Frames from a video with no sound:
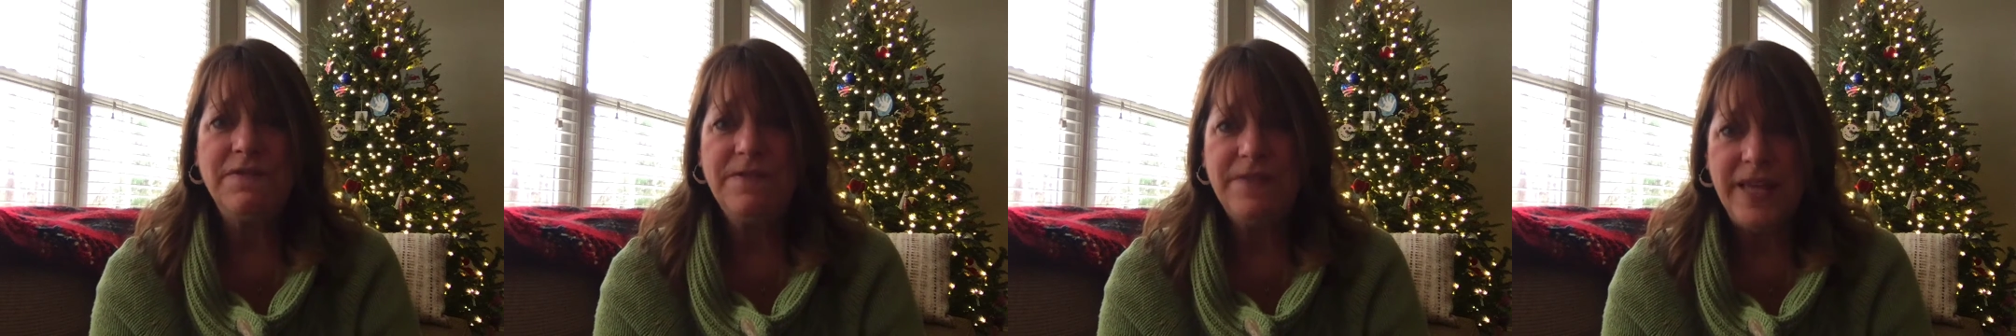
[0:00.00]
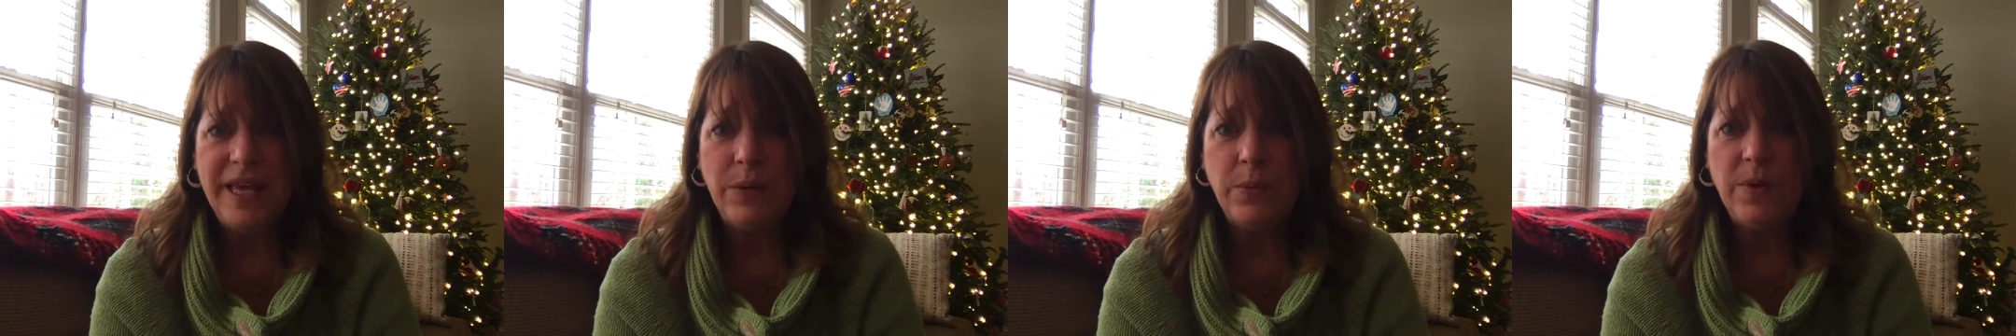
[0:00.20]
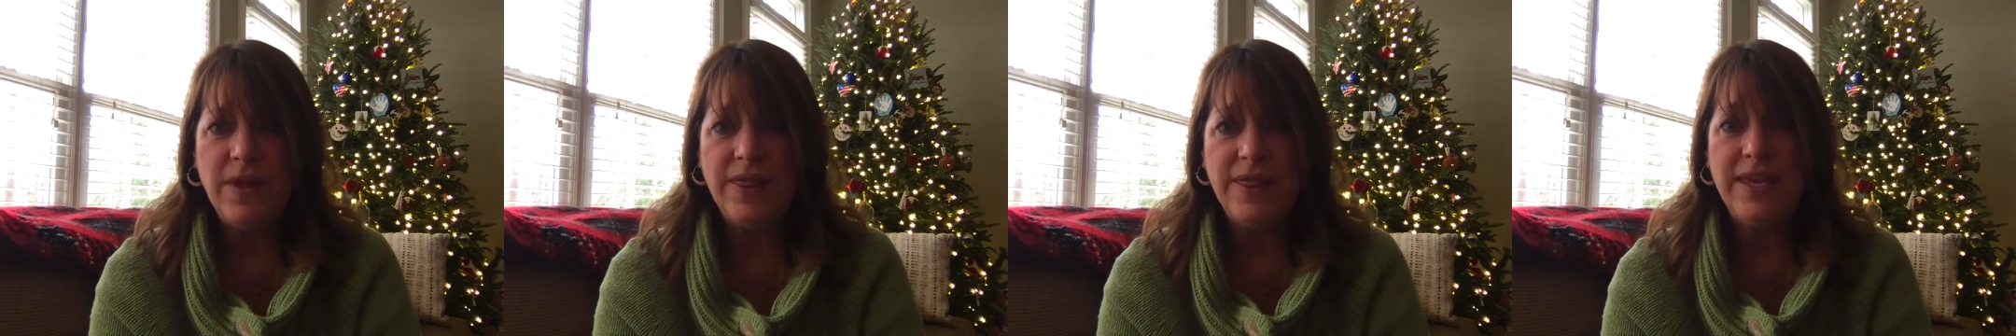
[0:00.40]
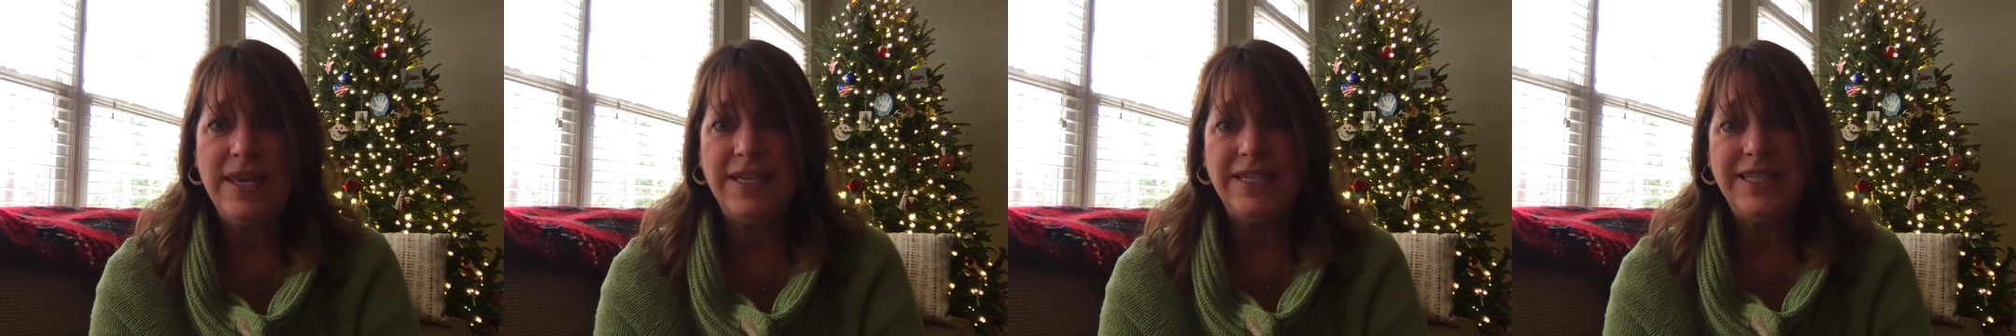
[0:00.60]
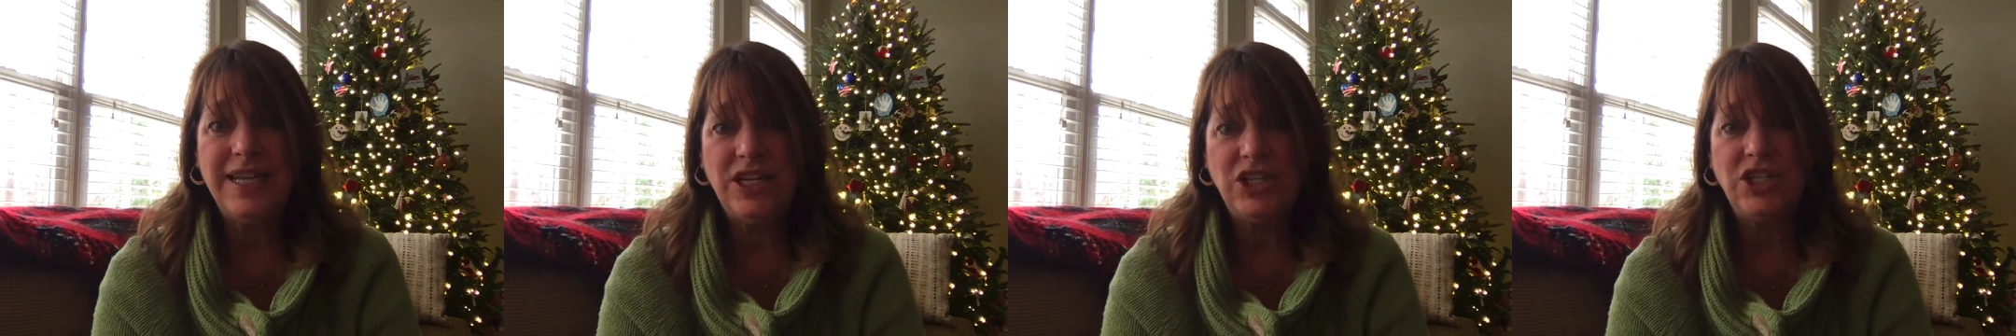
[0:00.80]
fit with the
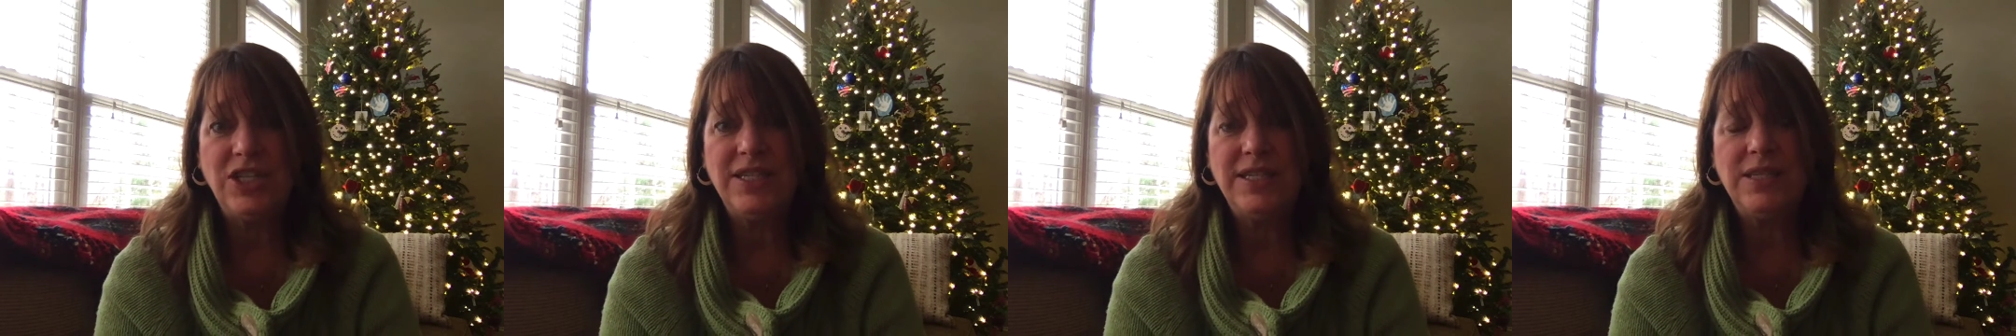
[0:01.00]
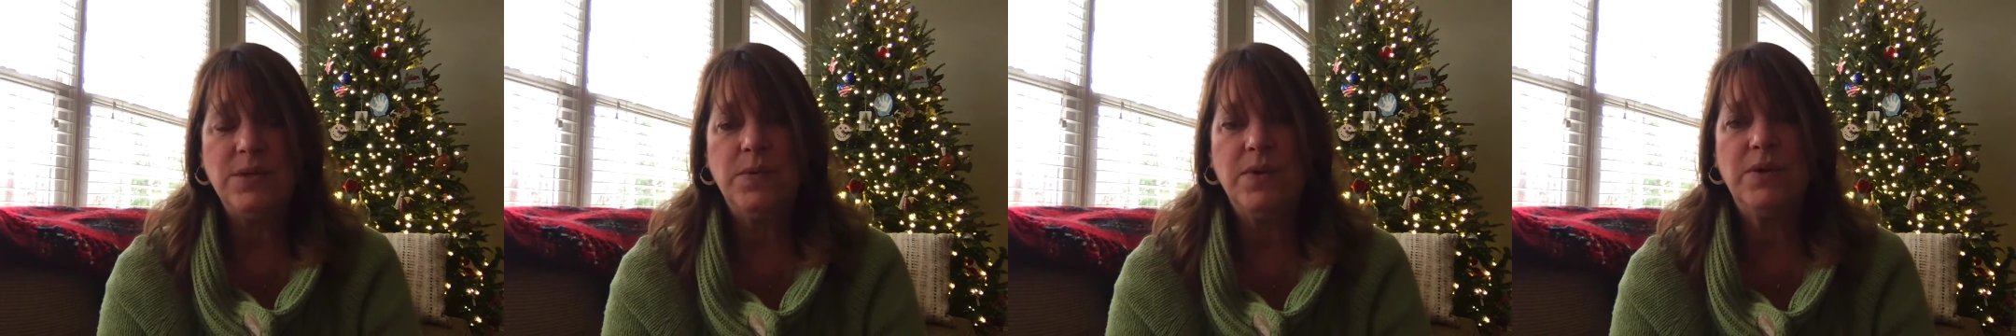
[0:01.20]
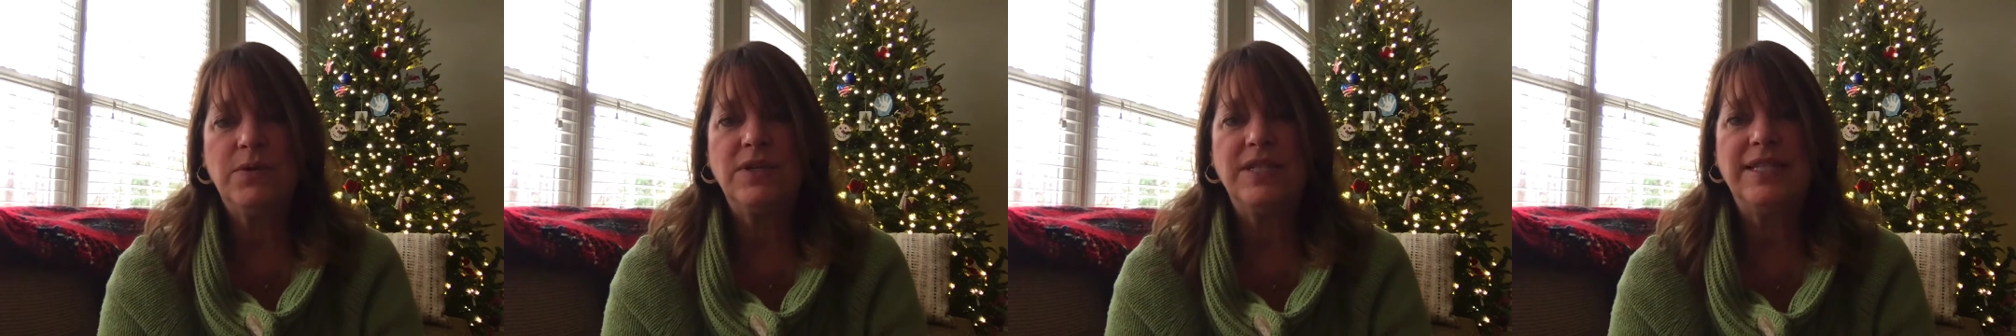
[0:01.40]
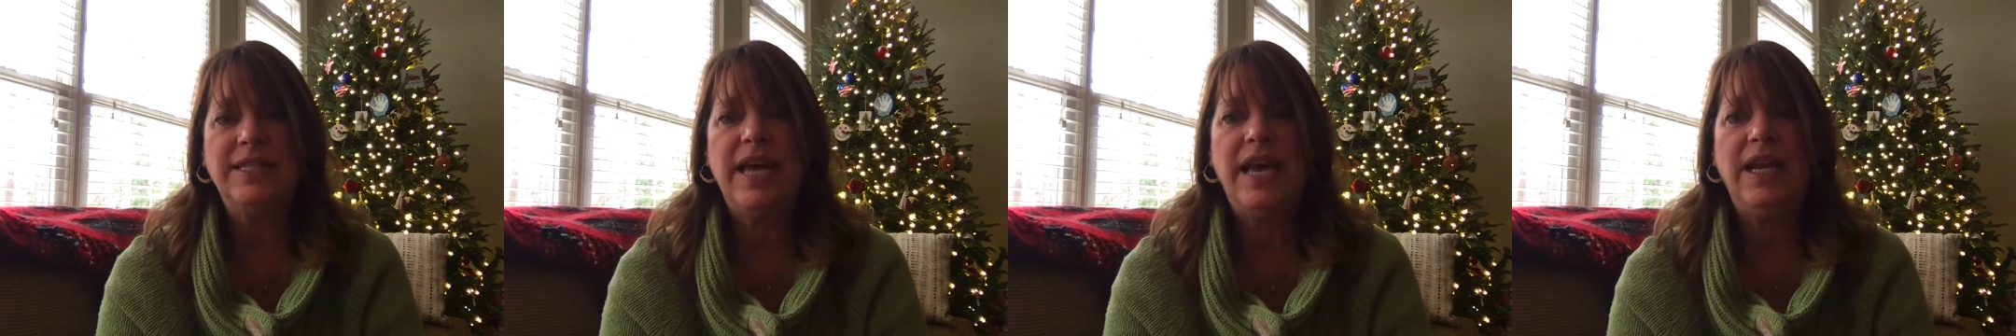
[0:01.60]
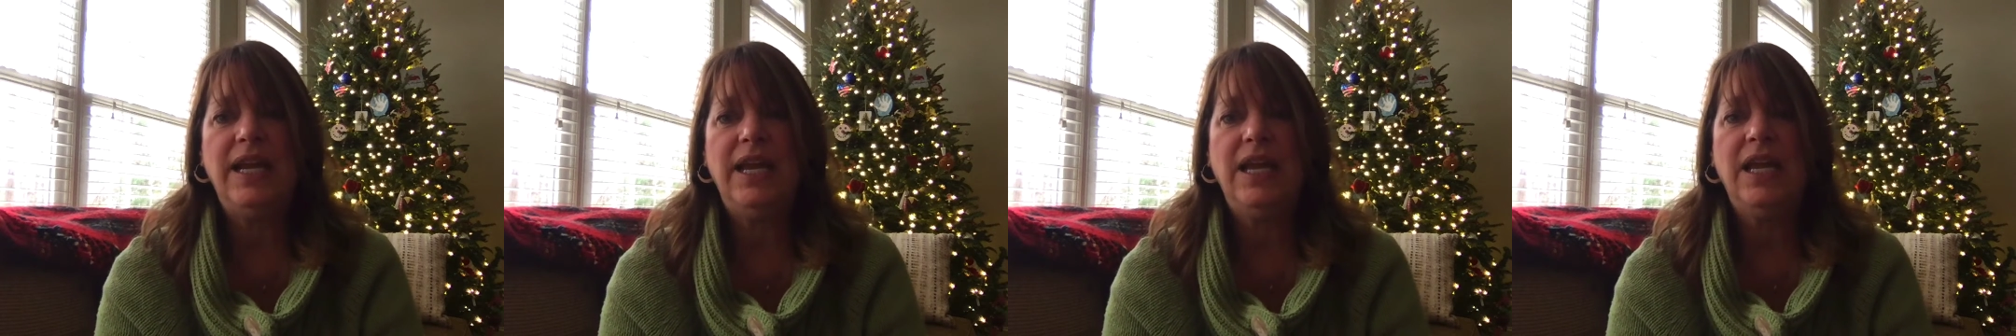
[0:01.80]
intentions that we were
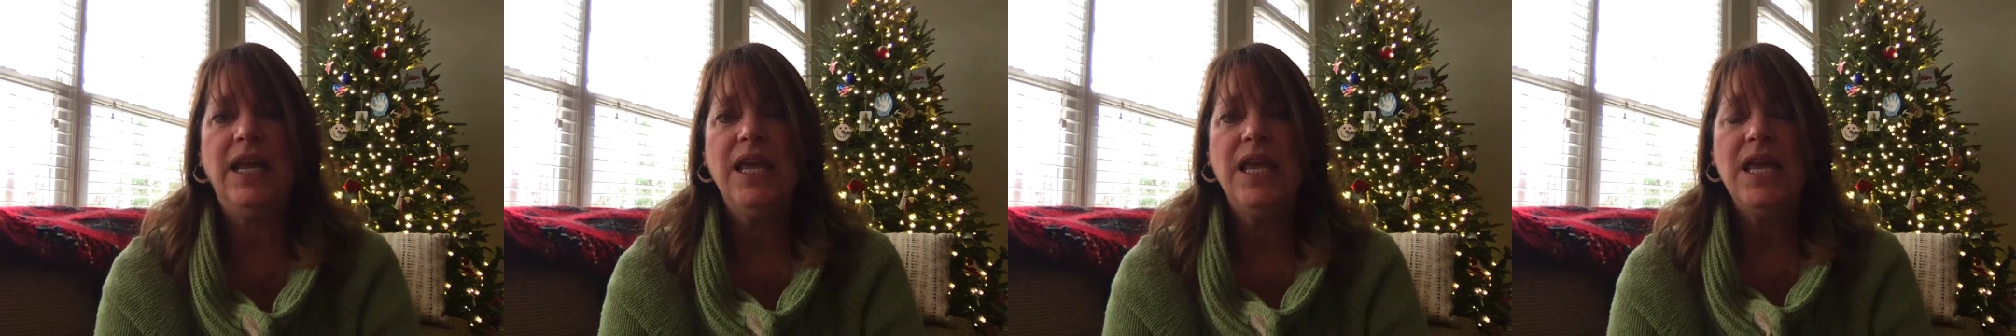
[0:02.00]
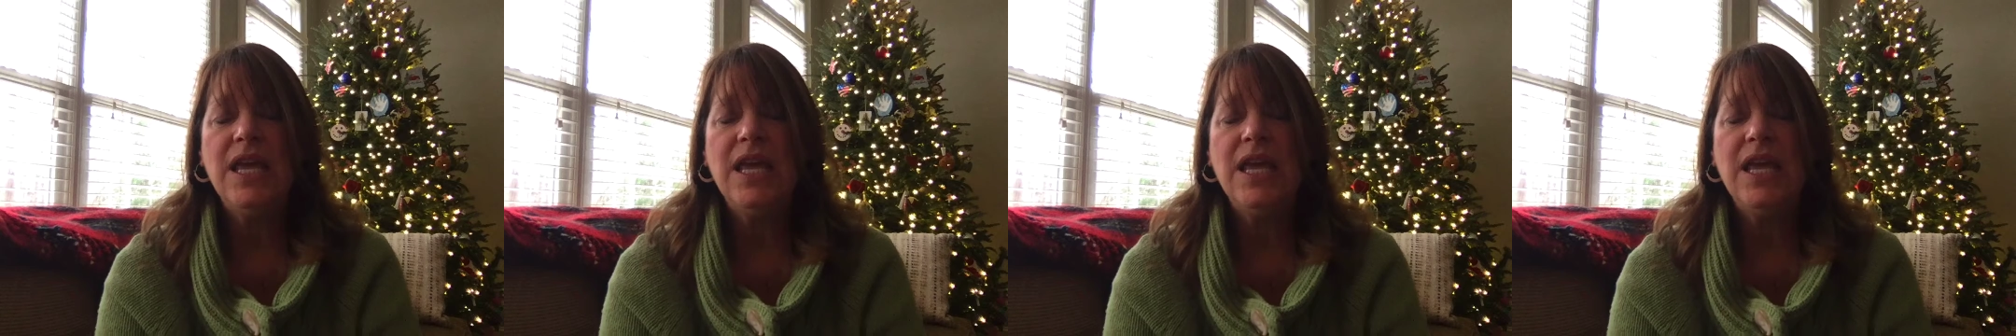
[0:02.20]
setting.